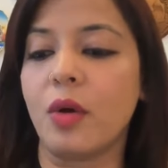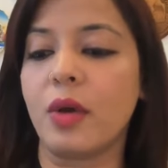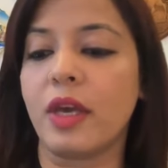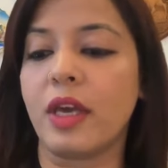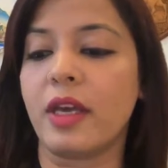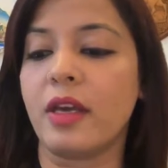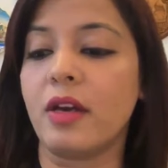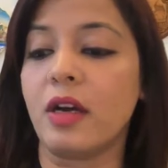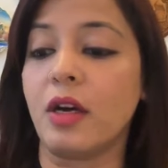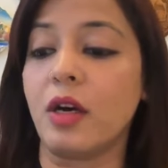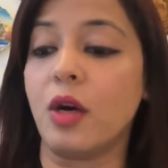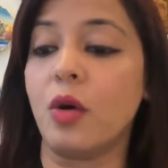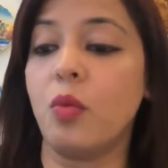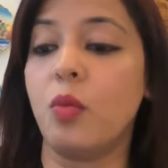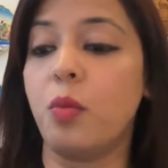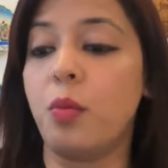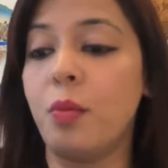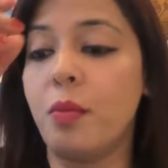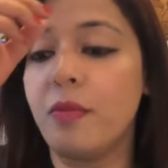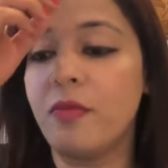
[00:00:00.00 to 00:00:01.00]
Okay,
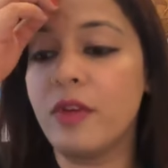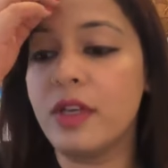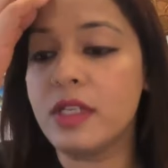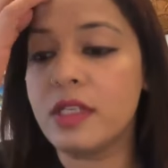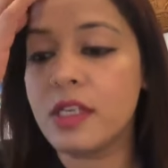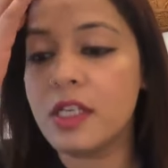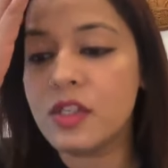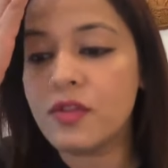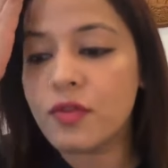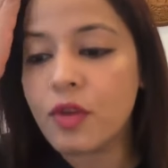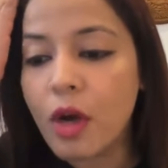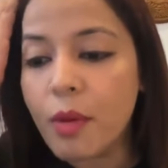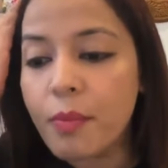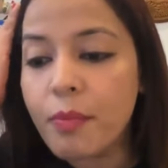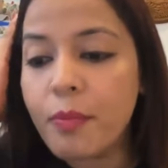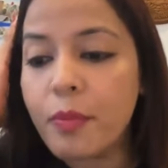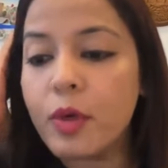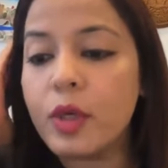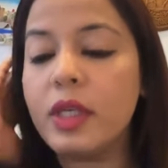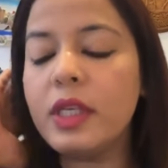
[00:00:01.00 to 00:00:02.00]
it is
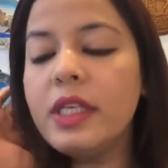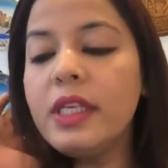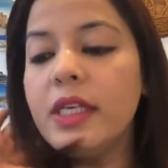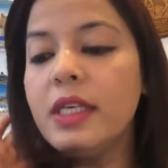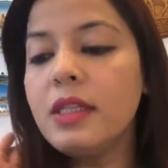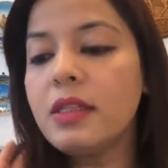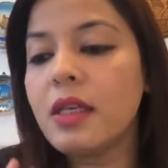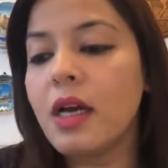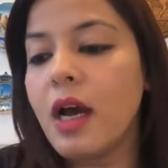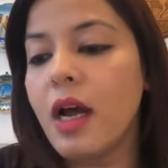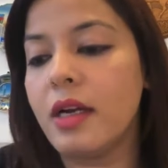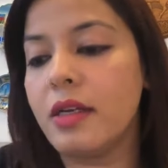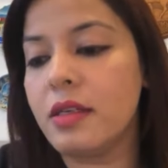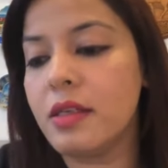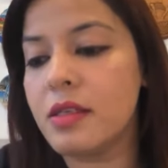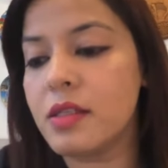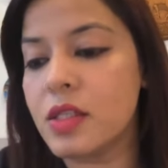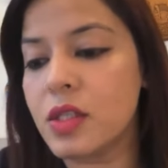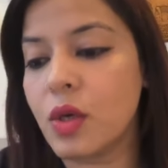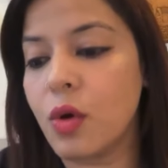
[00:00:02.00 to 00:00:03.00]
from
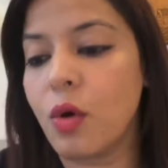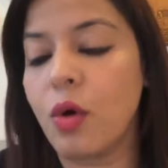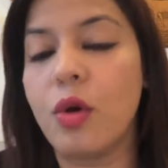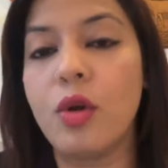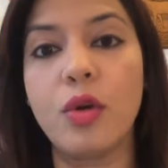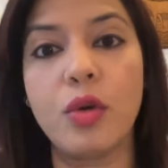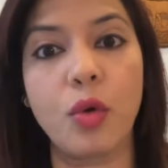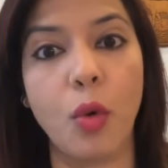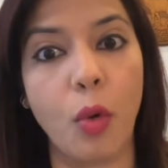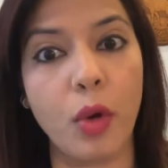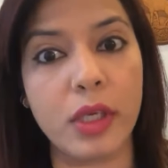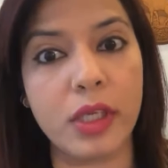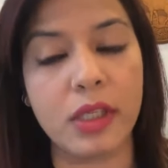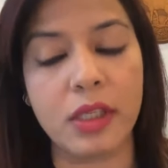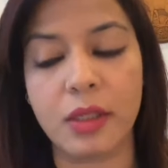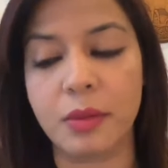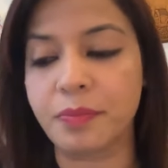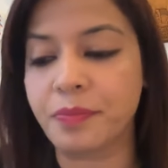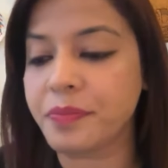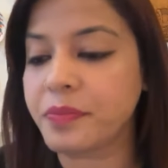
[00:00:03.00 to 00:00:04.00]

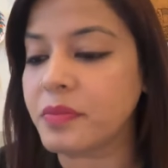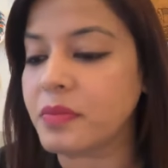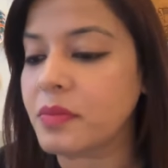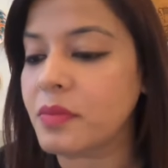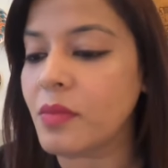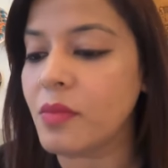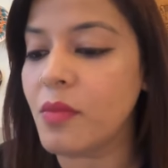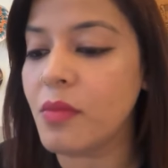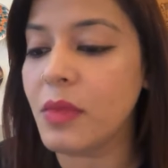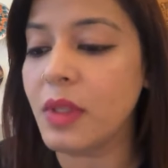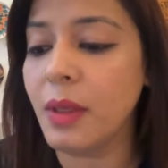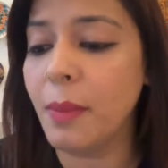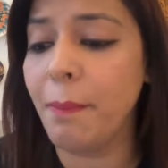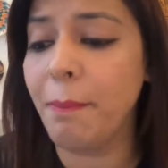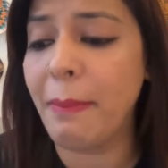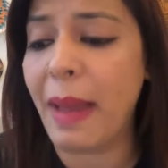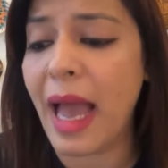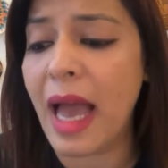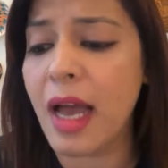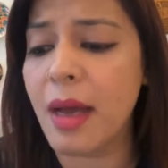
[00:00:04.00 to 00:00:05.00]
Puneet_Rogi.
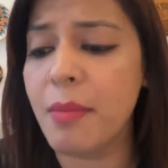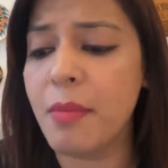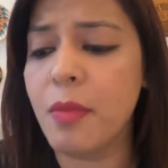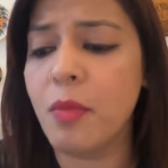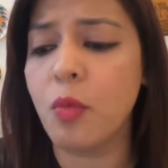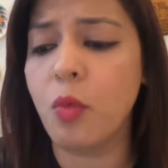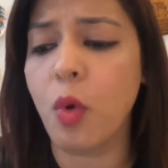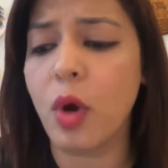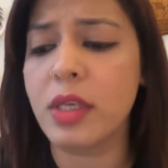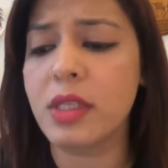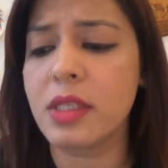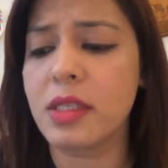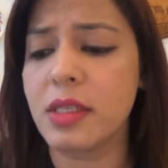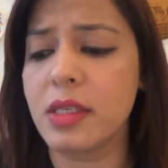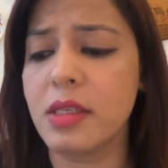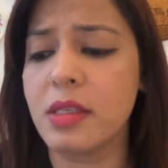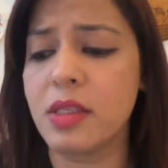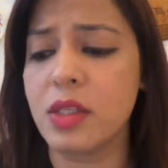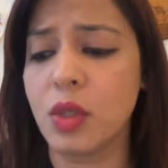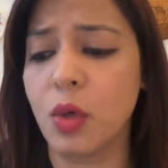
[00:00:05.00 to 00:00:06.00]
Ma'am, what
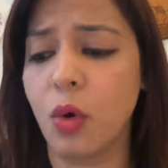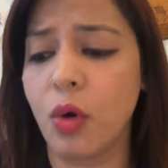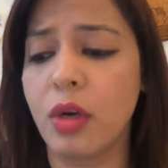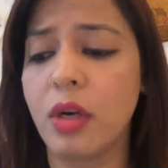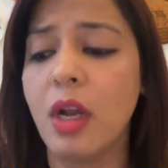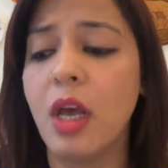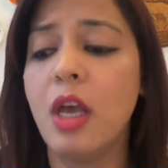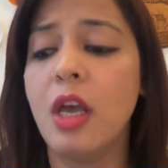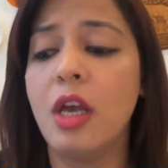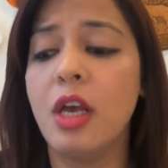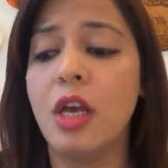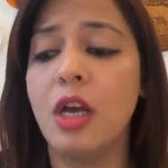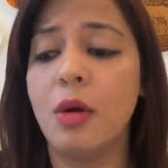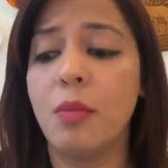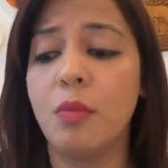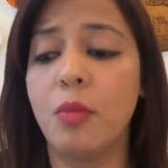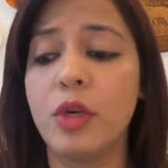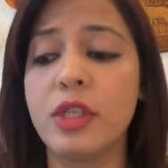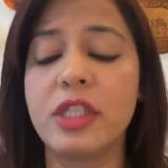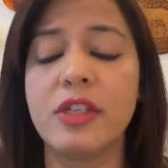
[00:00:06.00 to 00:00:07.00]
is your
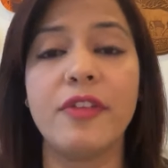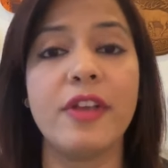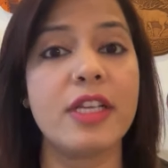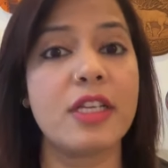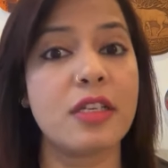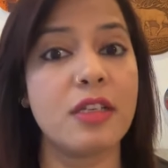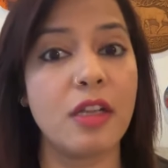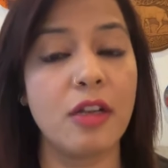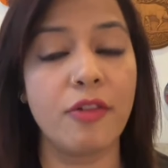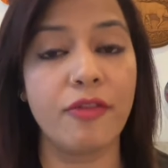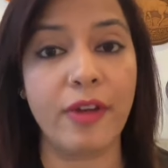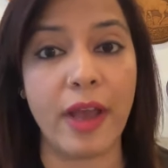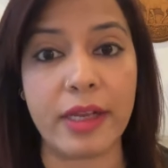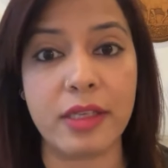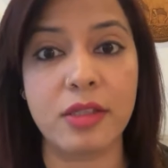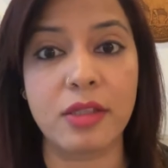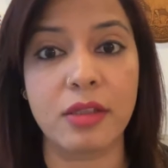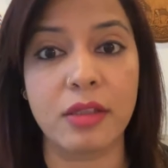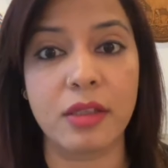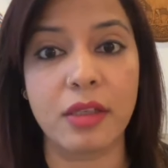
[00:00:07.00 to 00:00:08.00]
motivational
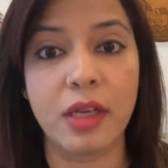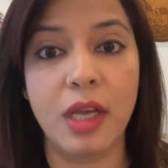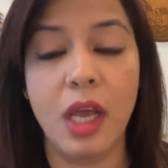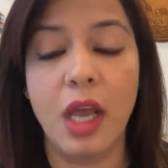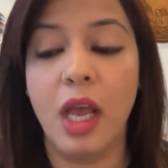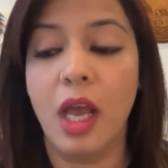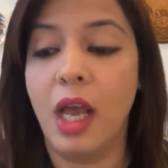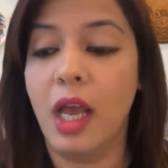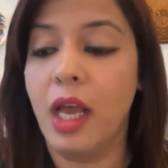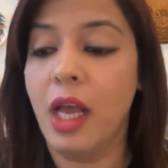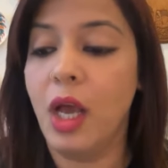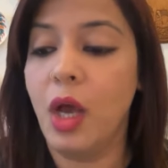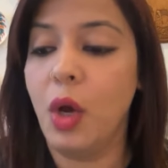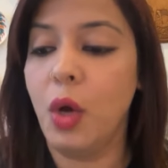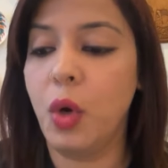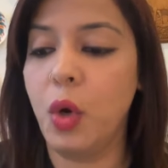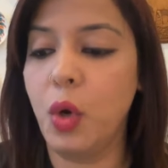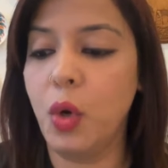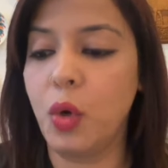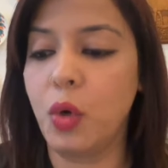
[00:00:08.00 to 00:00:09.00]
factor?
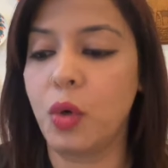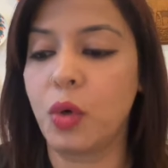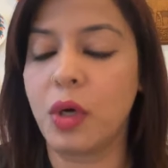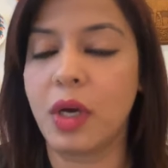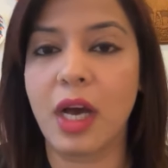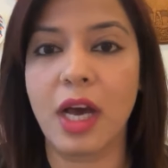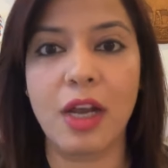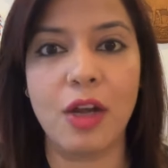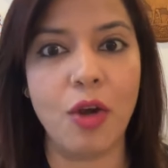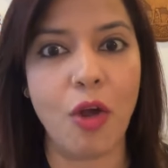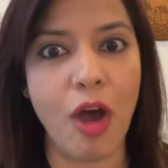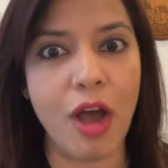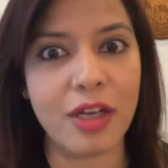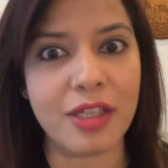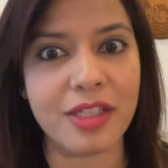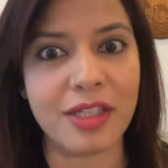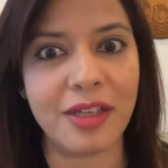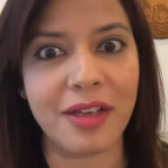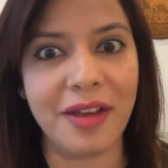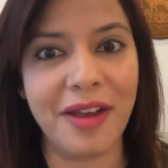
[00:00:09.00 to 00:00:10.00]
Whew, a
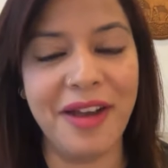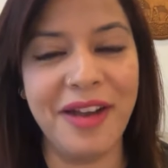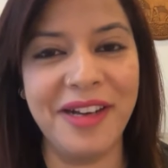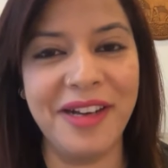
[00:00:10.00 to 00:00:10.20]
lot.